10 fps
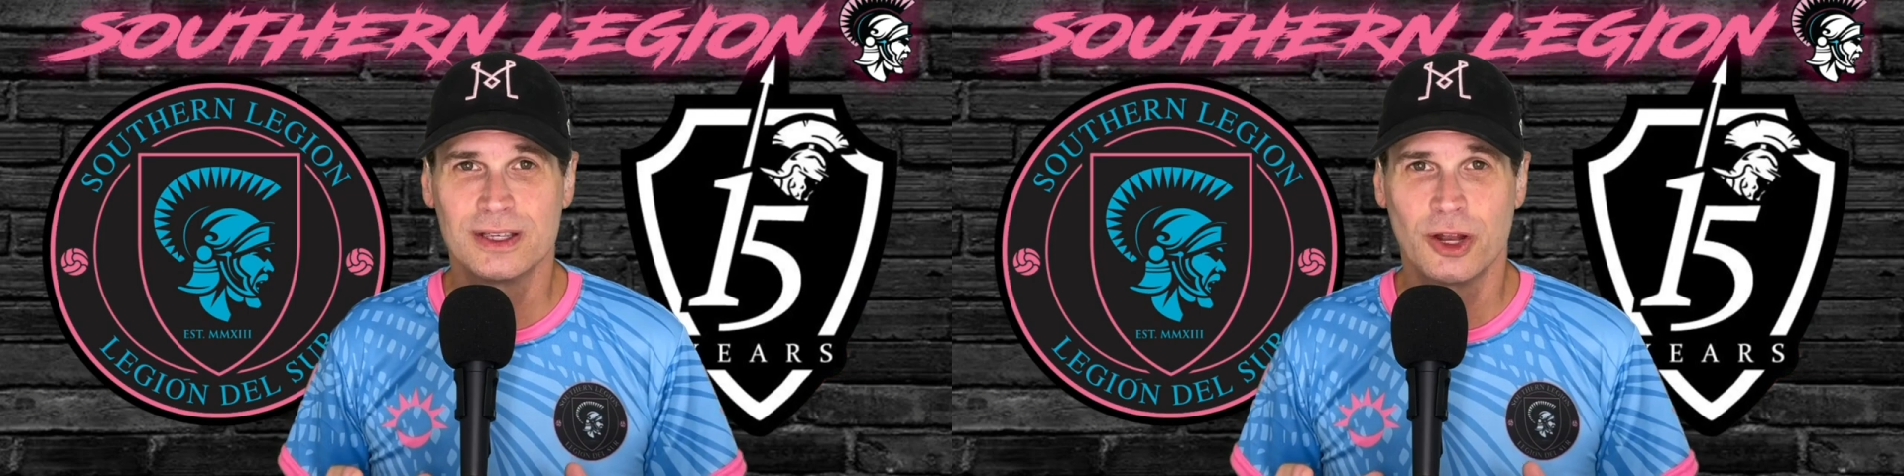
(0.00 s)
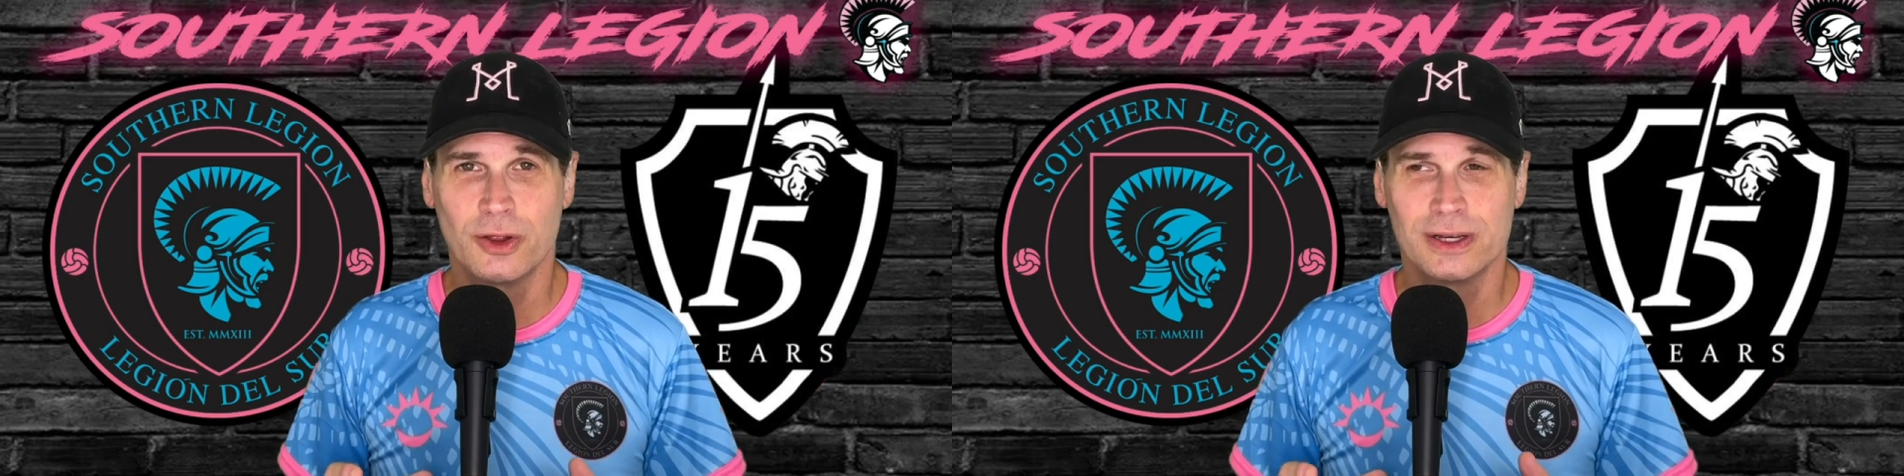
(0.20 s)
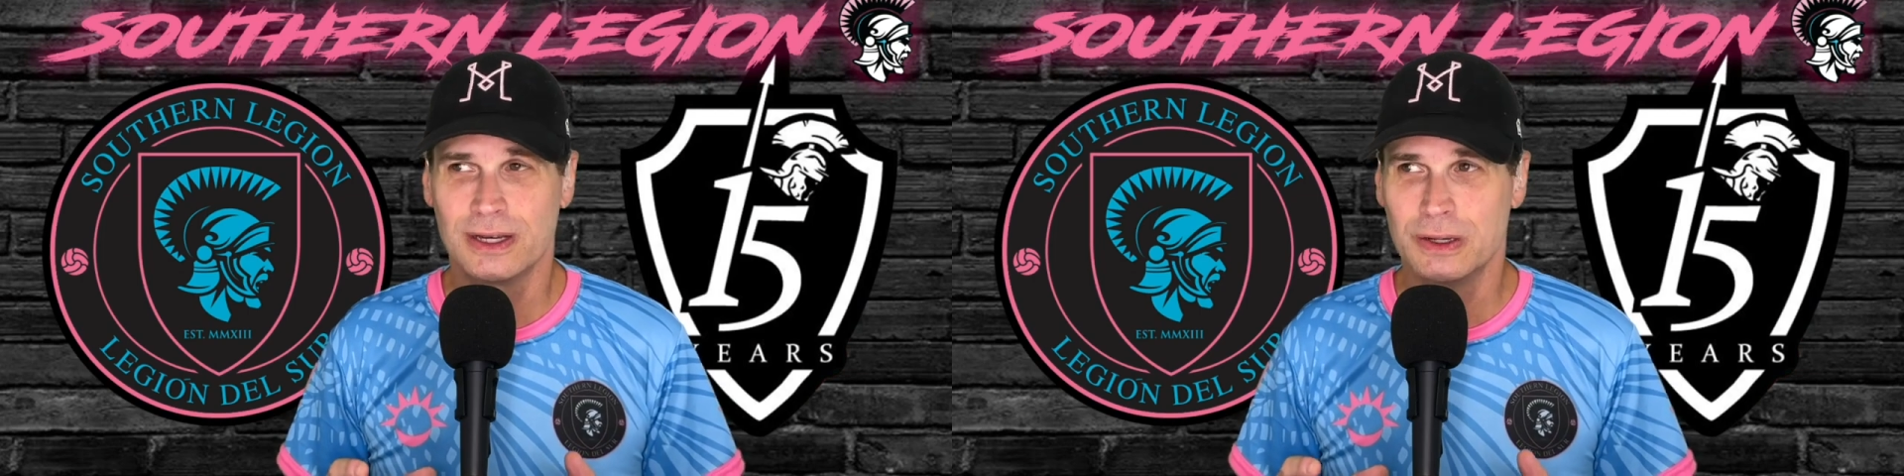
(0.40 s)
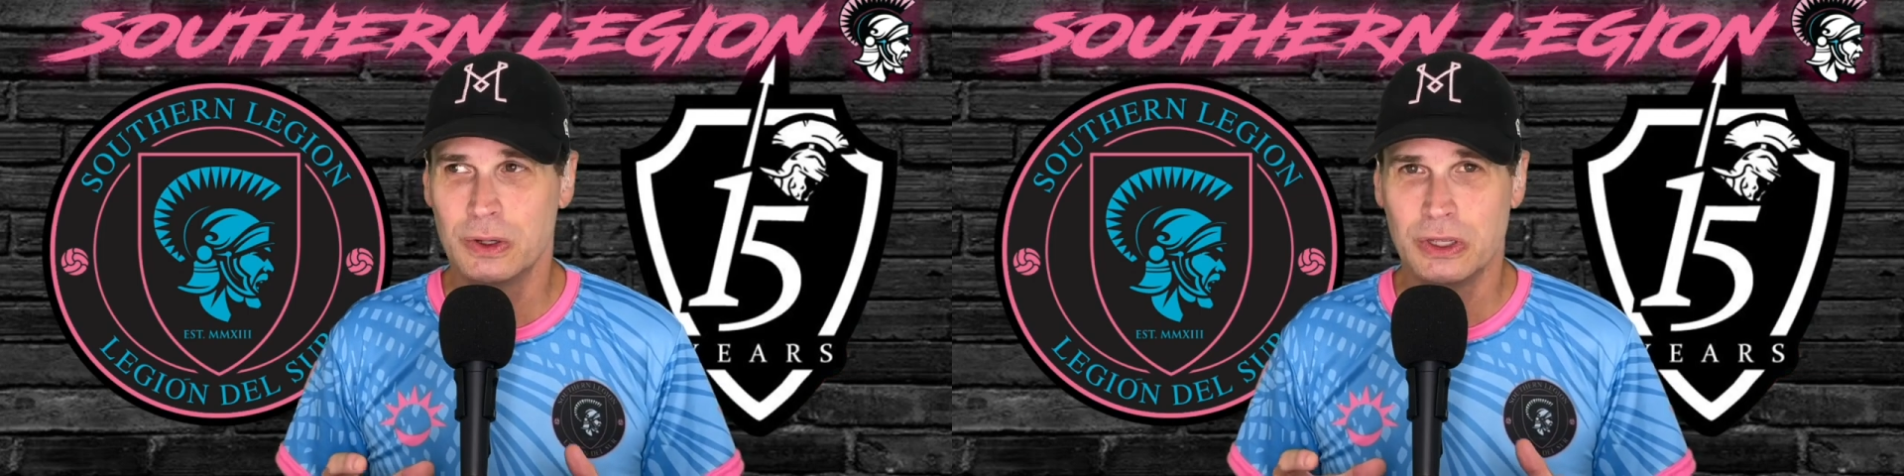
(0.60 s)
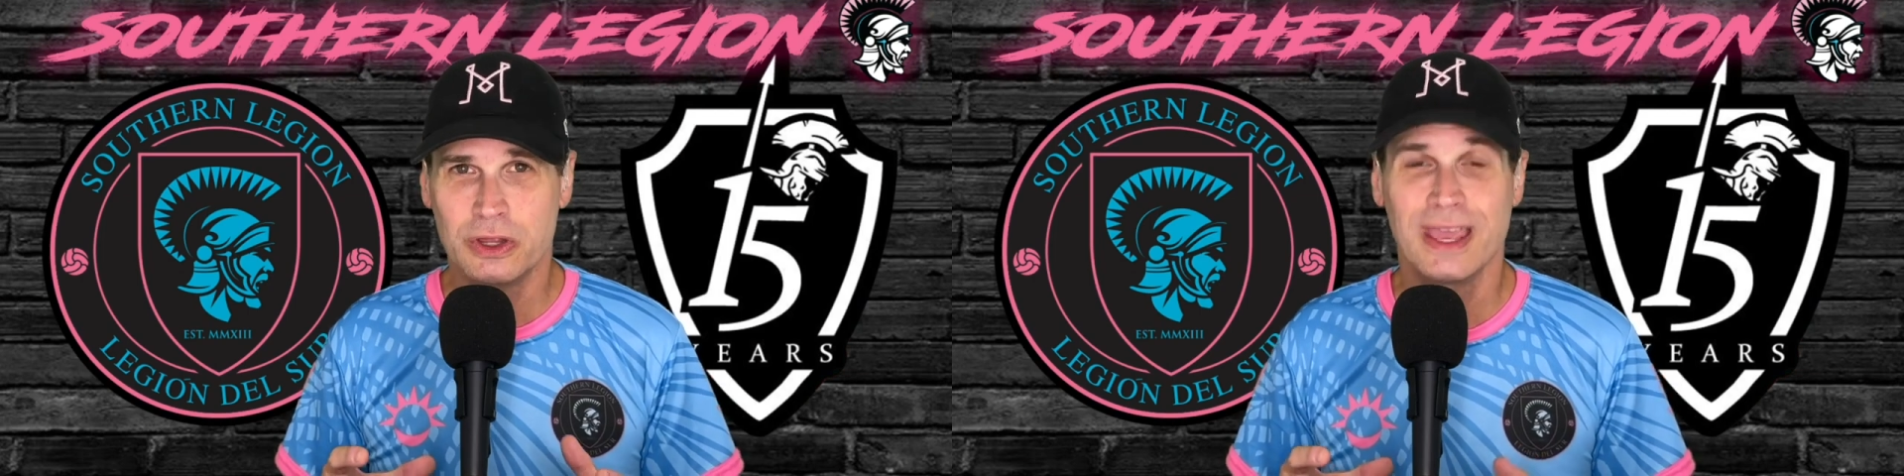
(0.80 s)
you know,
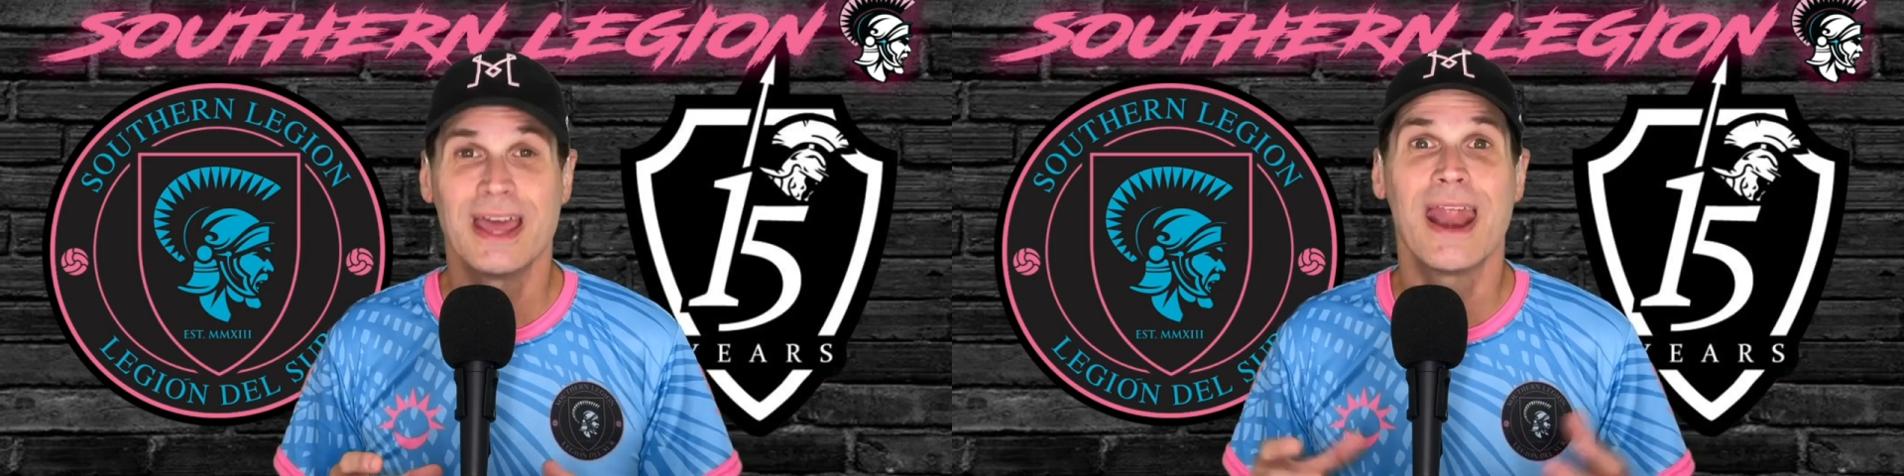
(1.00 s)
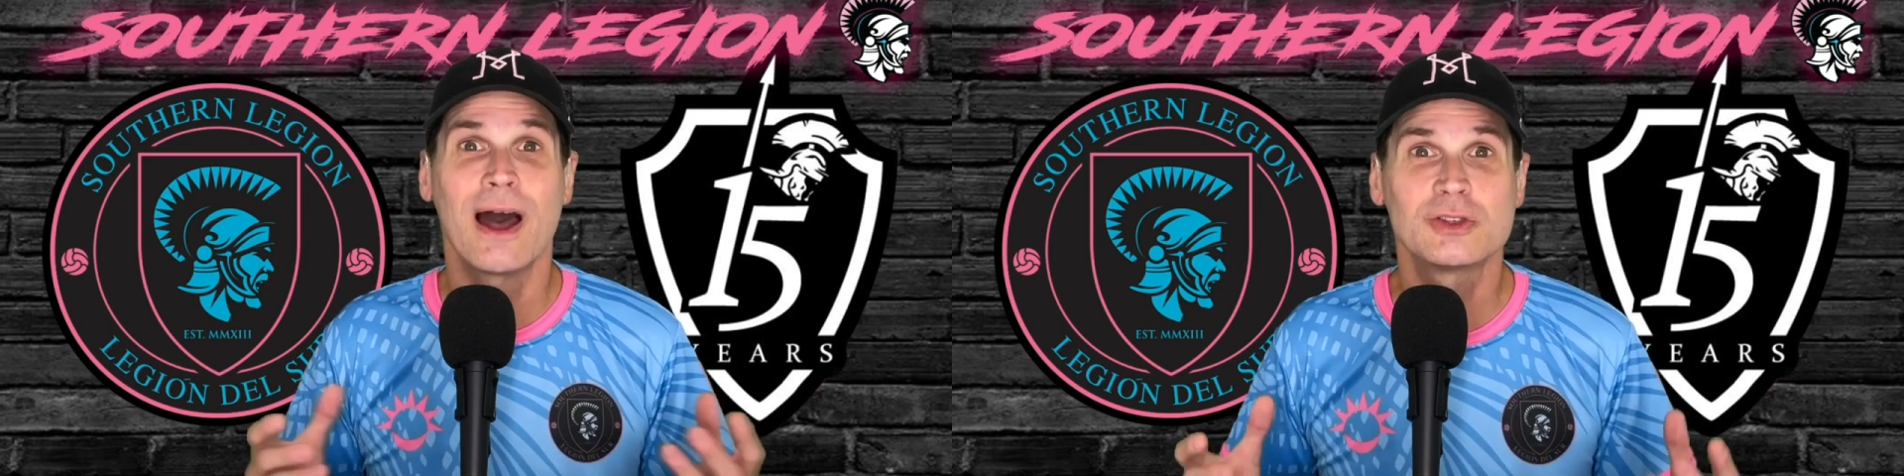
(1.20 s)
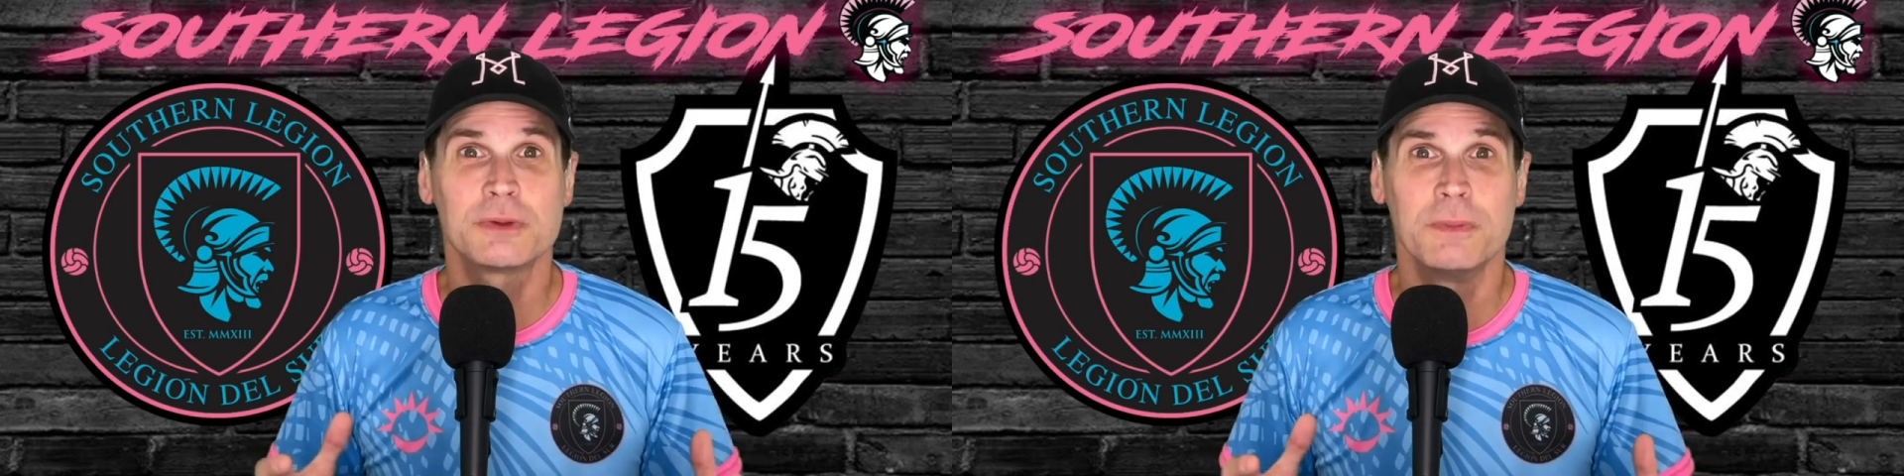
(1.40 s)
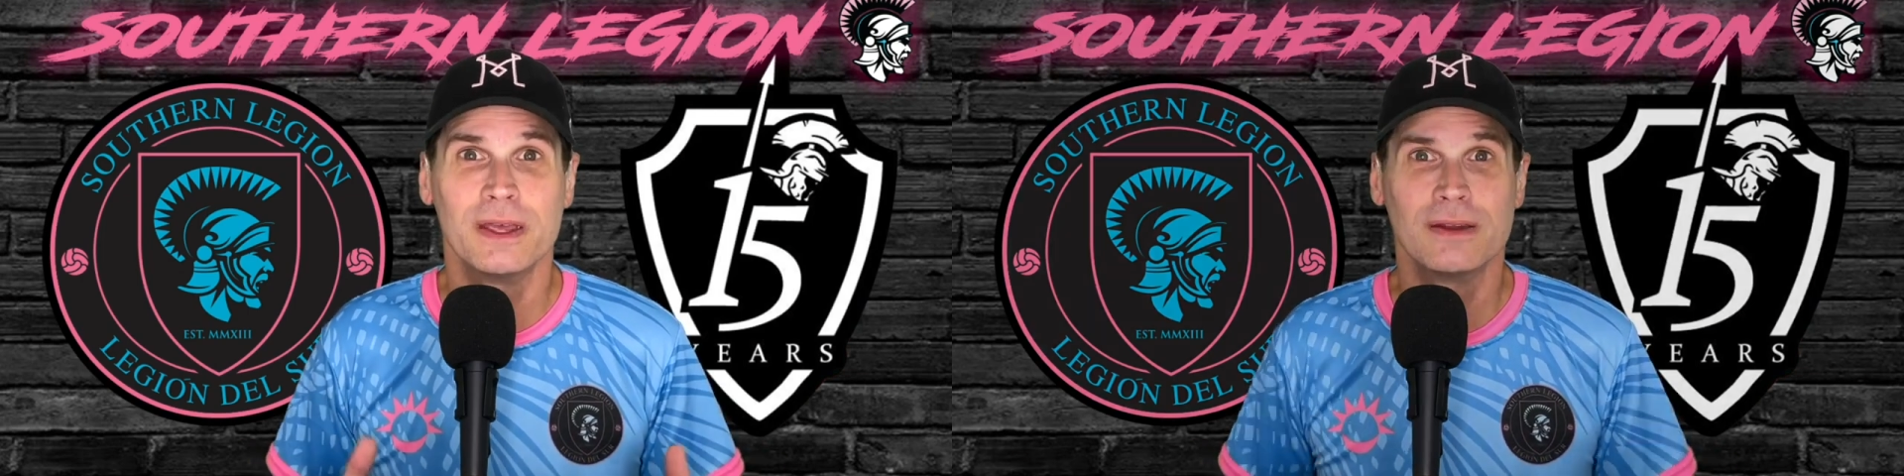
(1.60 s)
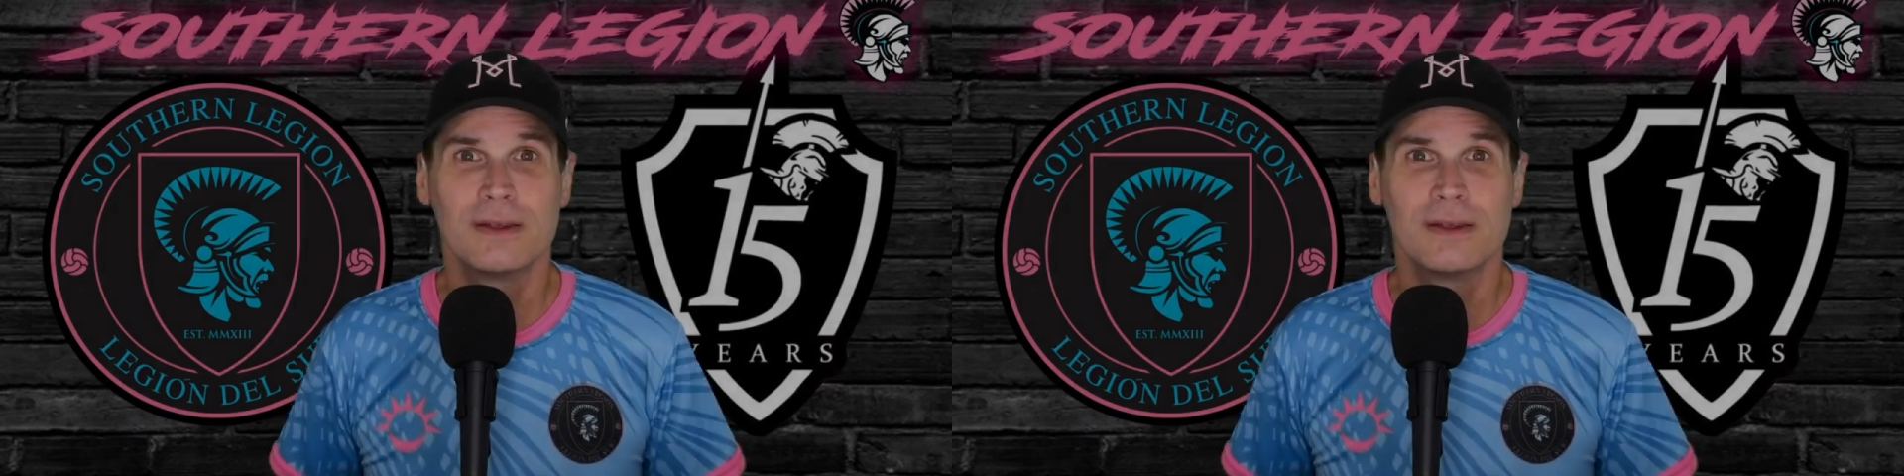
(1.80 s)
the announcement